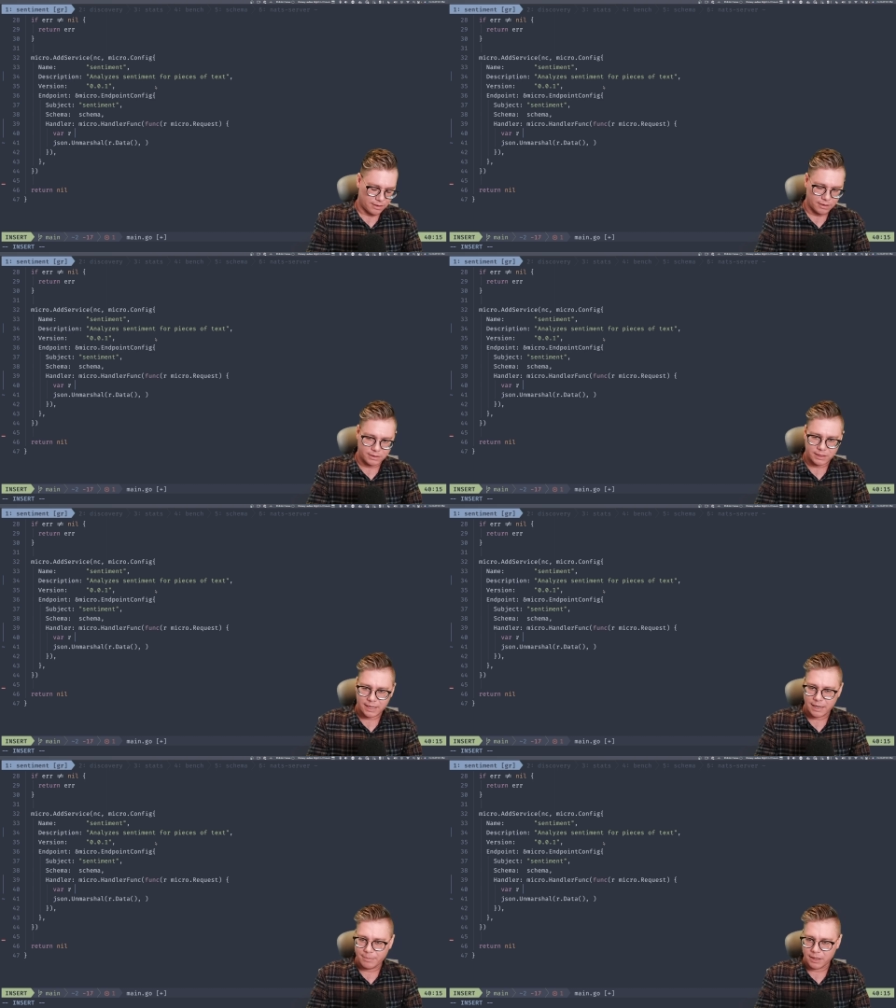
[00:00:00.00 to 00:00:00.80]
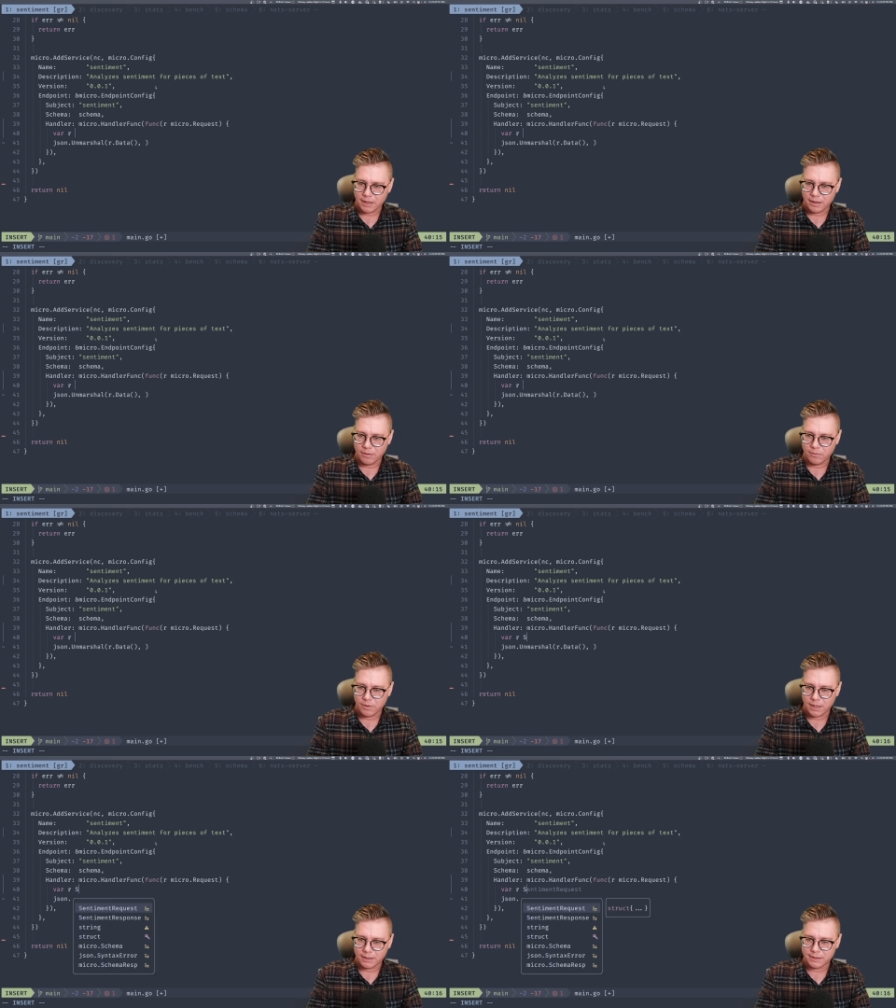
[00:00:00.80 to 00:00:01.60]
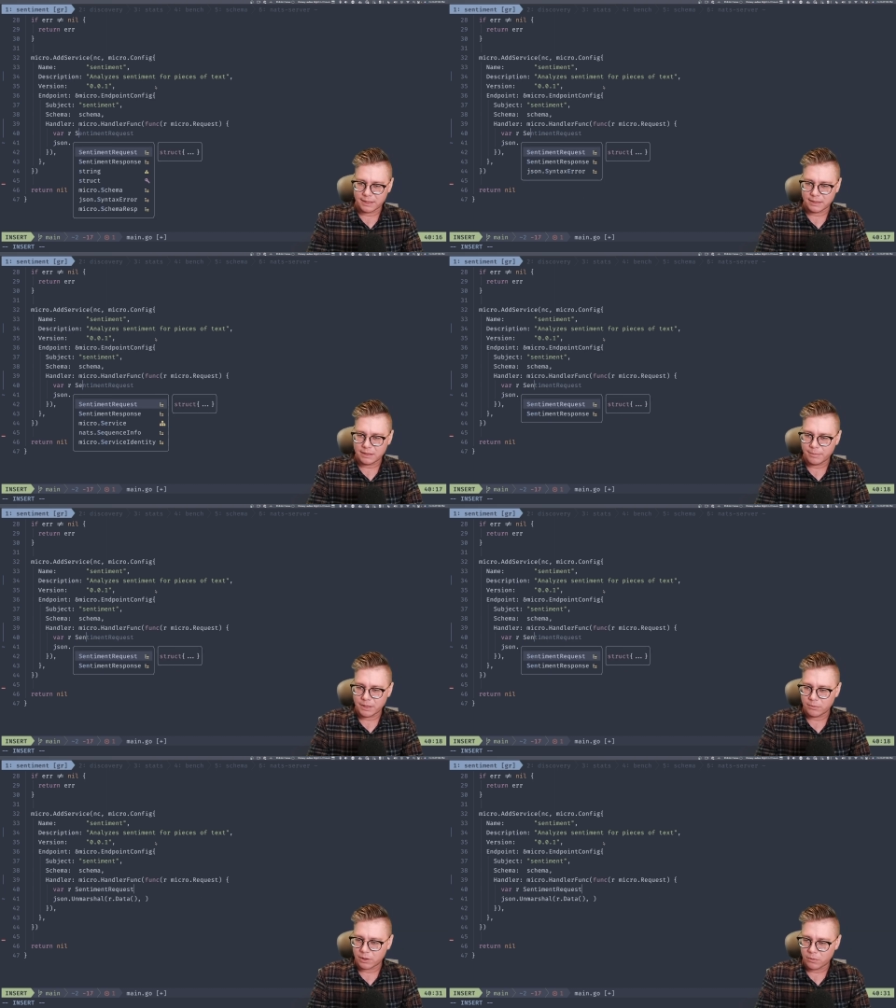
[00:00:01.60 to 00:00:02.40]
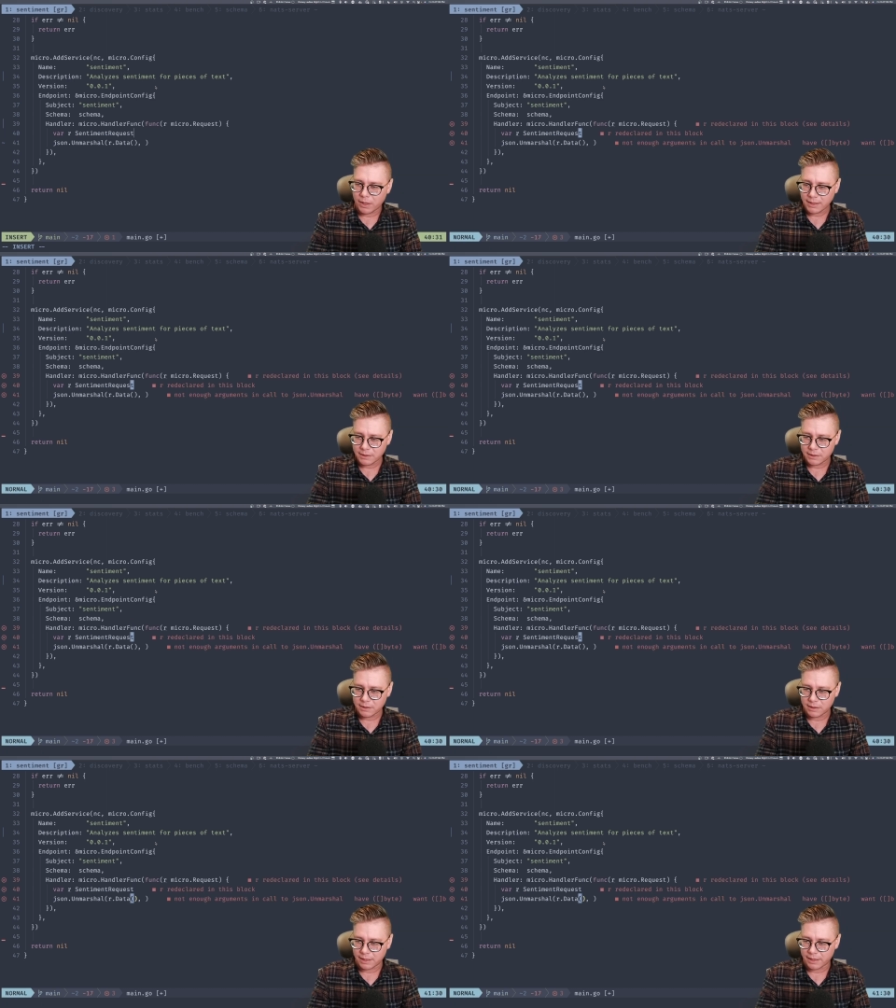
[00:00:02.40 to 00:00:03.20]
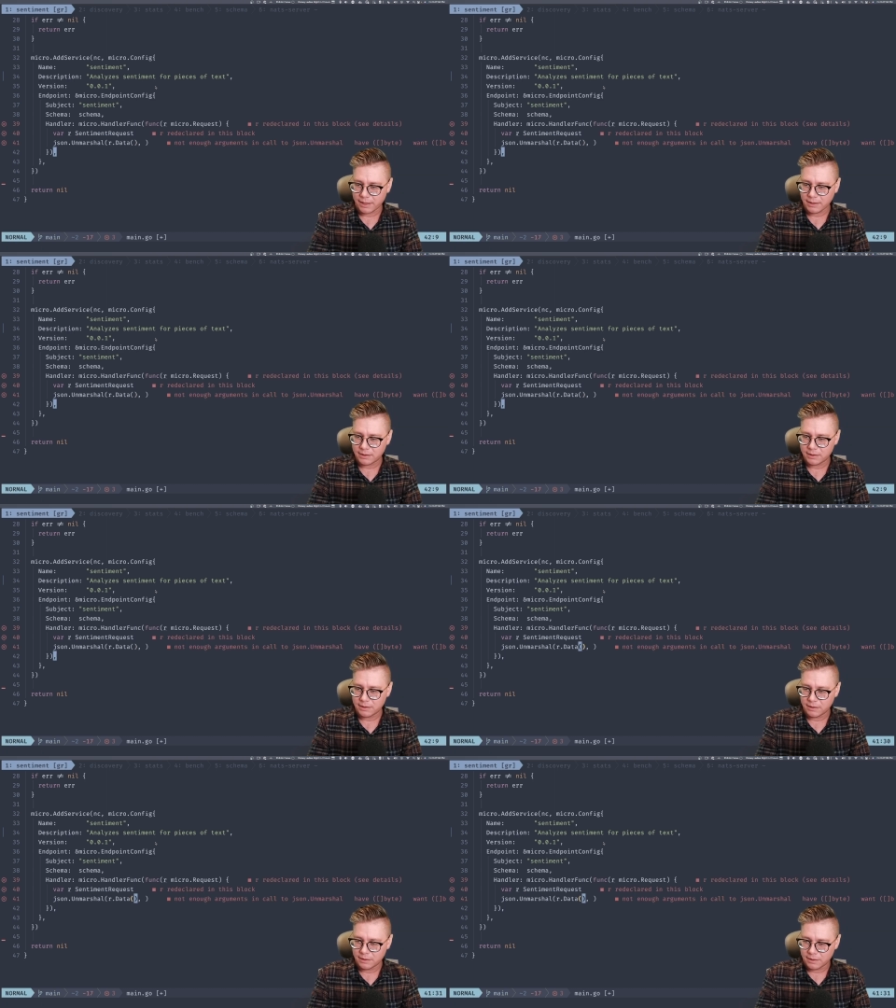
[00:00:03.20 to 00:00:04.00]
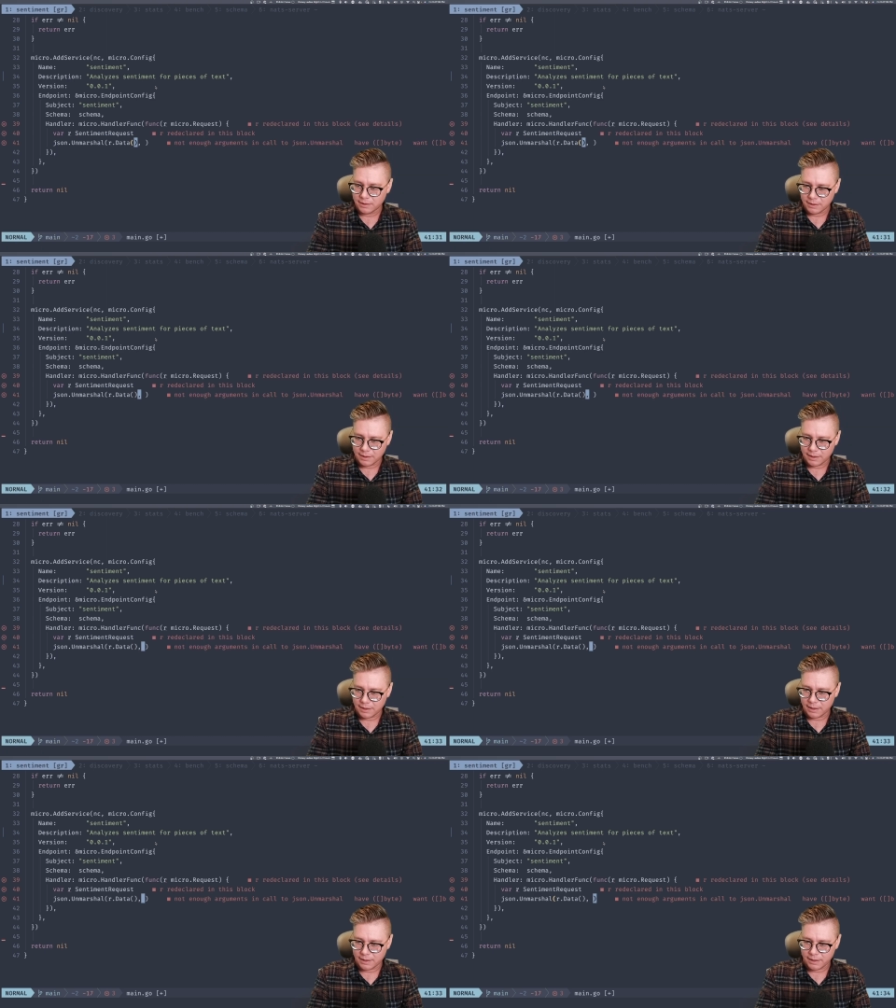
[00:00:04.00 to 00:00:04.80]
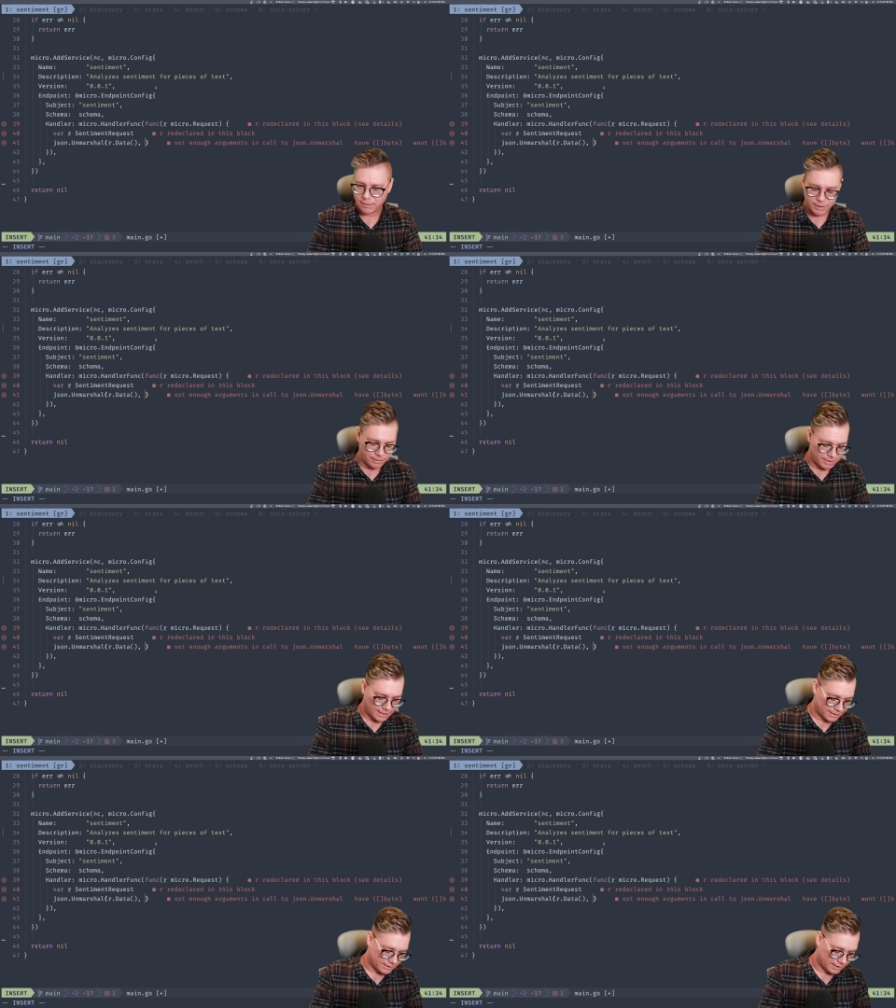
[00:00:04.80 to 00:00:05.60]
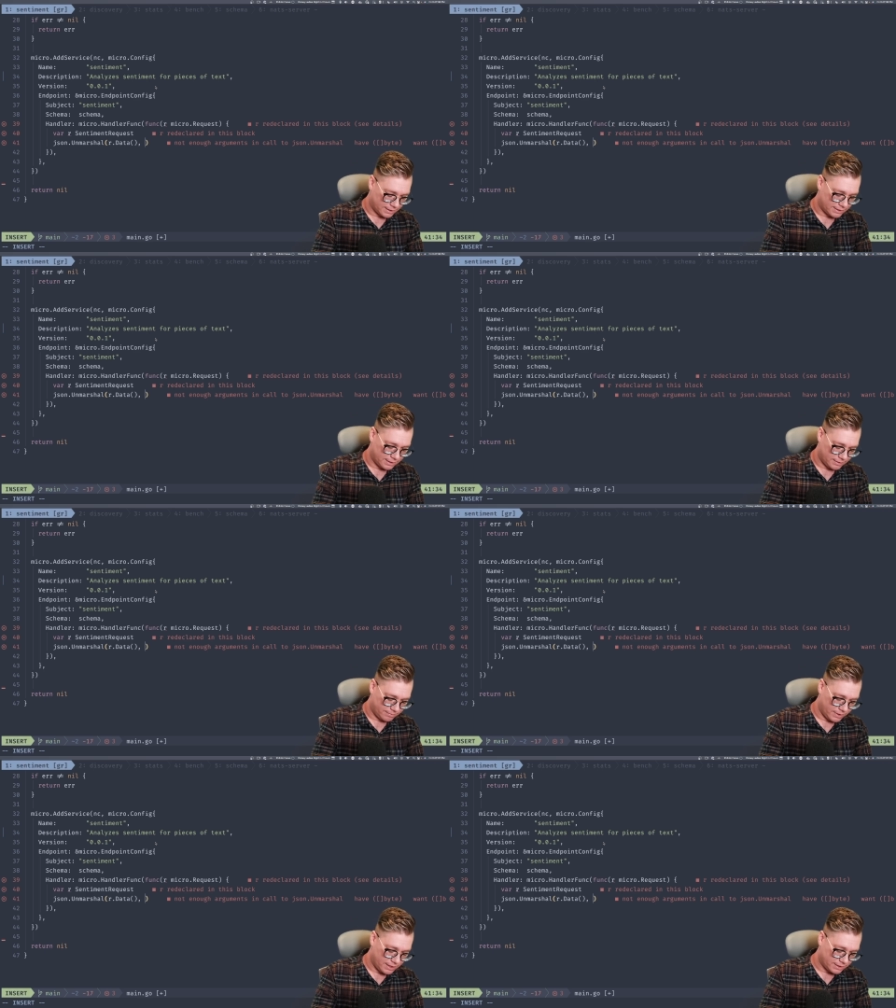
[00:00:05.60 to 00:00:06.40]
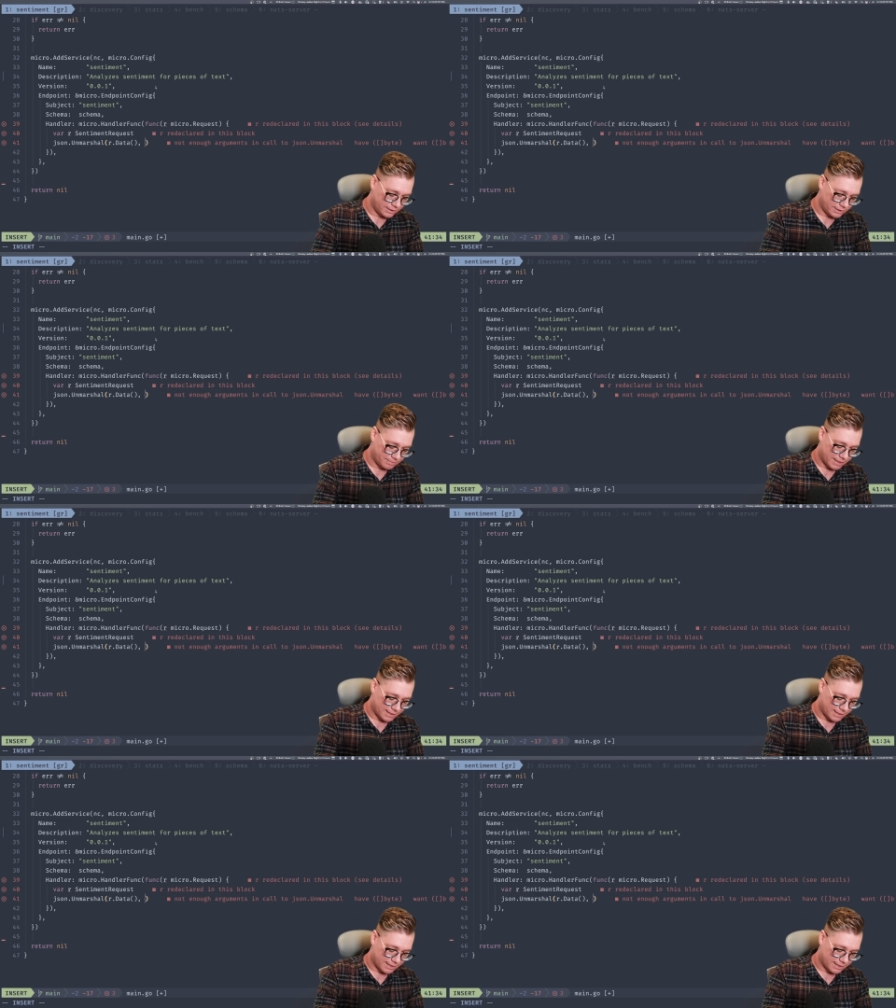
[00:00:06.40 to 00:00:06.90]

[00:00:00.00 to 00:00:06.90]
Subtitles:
our type of sentiment request, like this. And then we can pass this, easily just